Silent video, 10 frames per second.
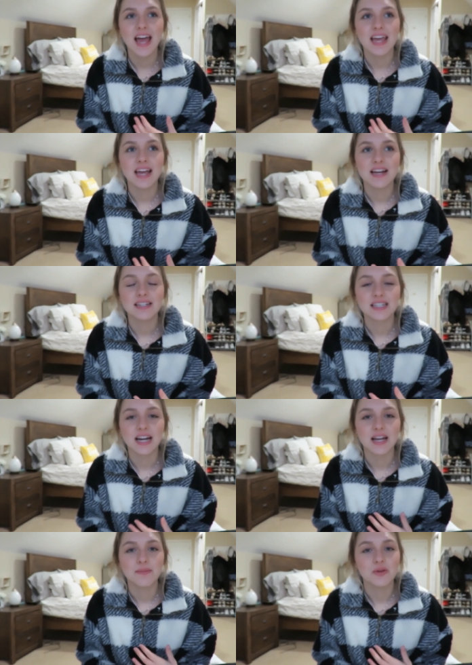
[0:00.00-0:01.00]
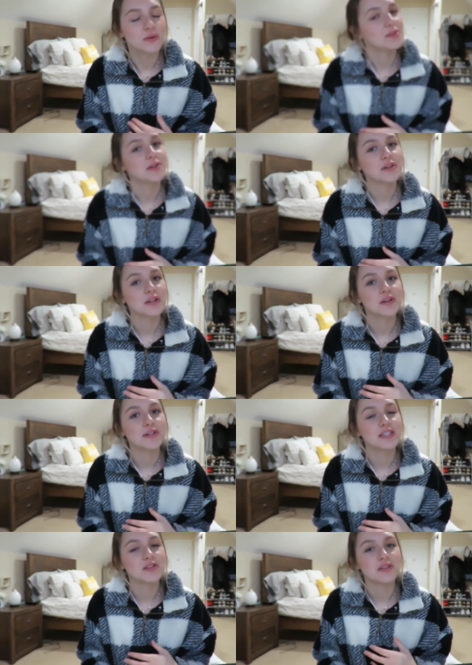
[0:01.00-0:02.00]
And I'm no longer
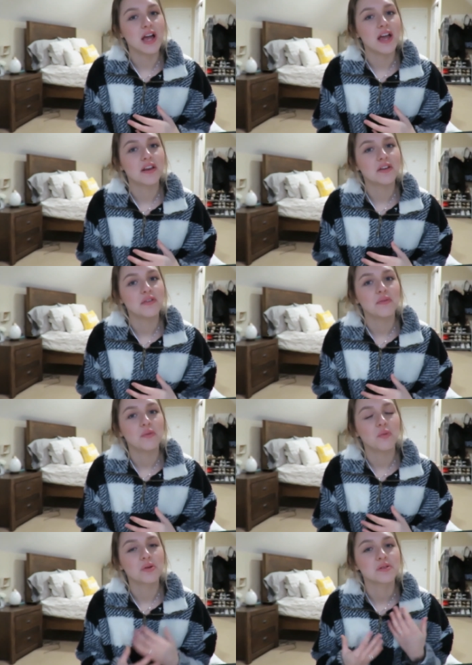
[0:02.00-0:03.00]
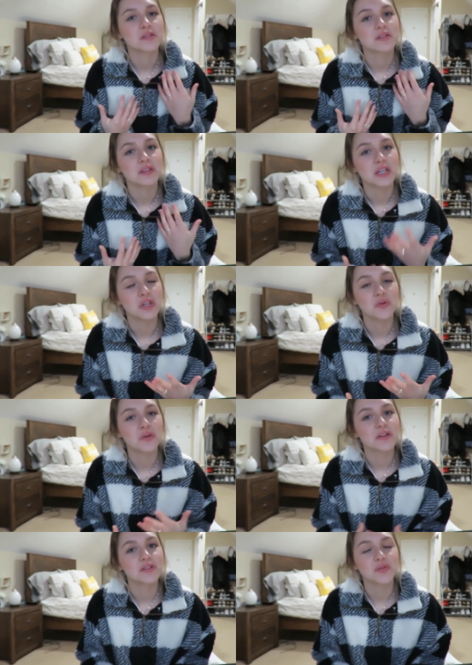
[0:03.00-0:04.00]
going to let words like
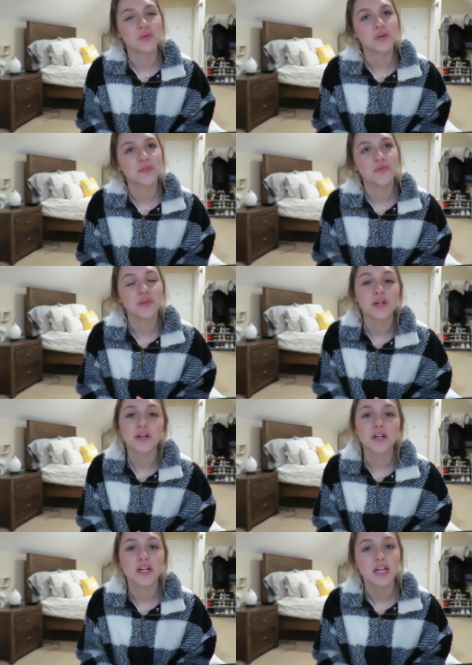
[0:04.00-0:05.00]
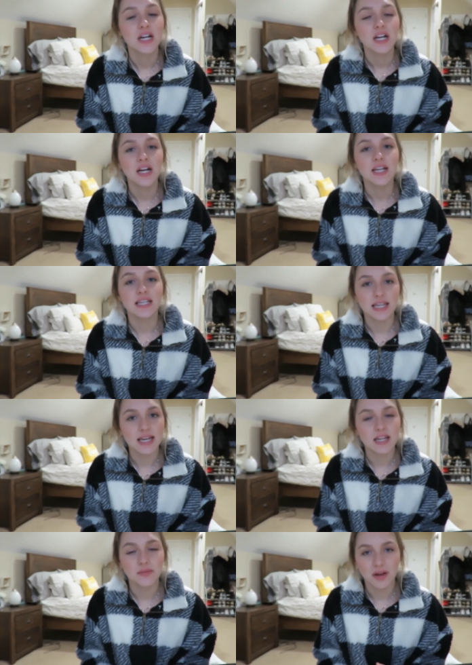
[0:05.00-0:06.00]
yours or fear
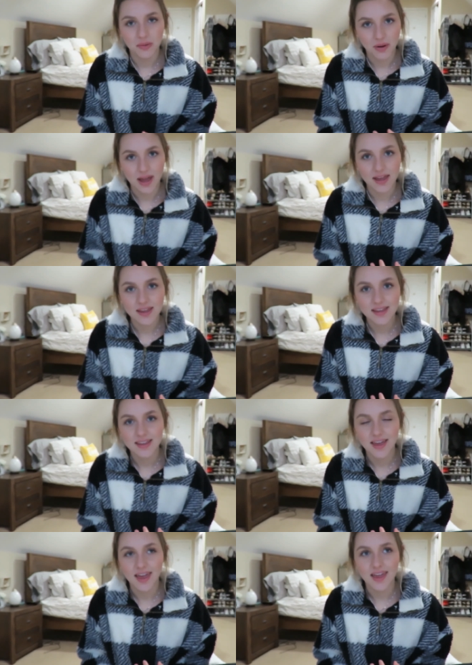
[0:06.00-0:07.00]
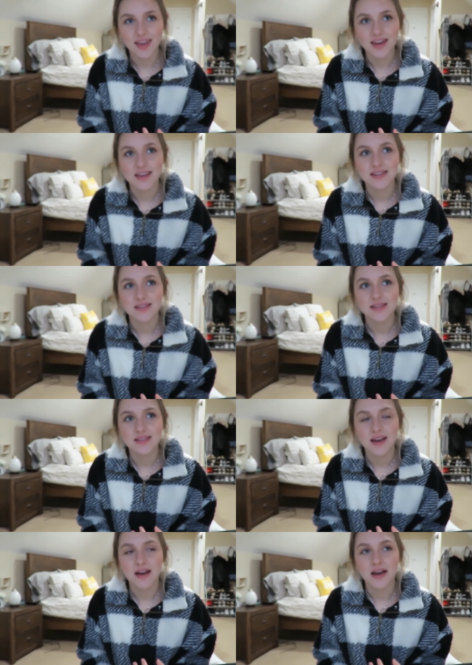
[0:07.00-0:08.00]
get in my way. And
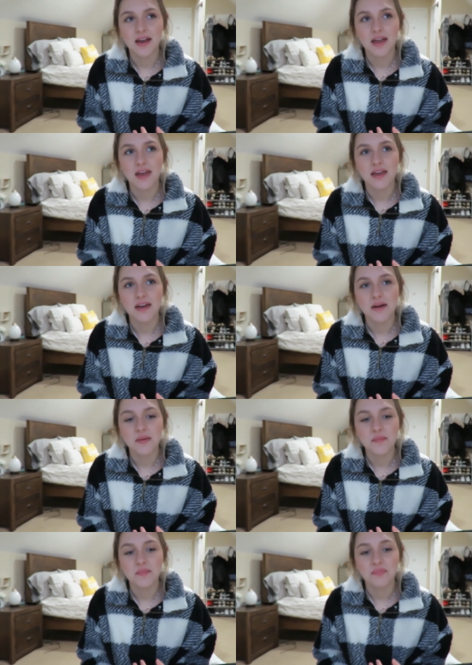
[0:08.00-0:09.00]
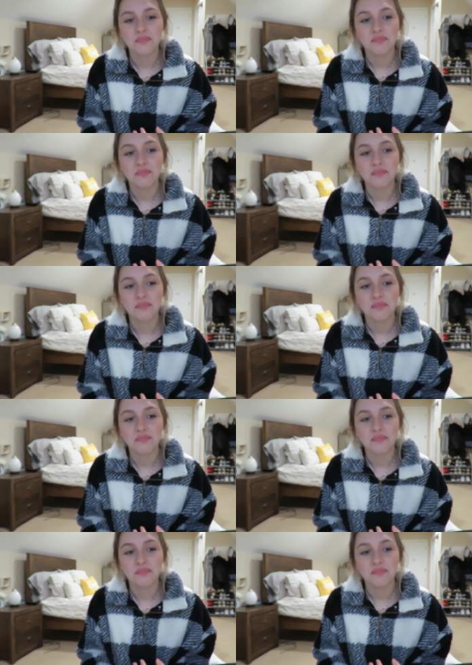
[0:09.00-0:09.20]
I, um,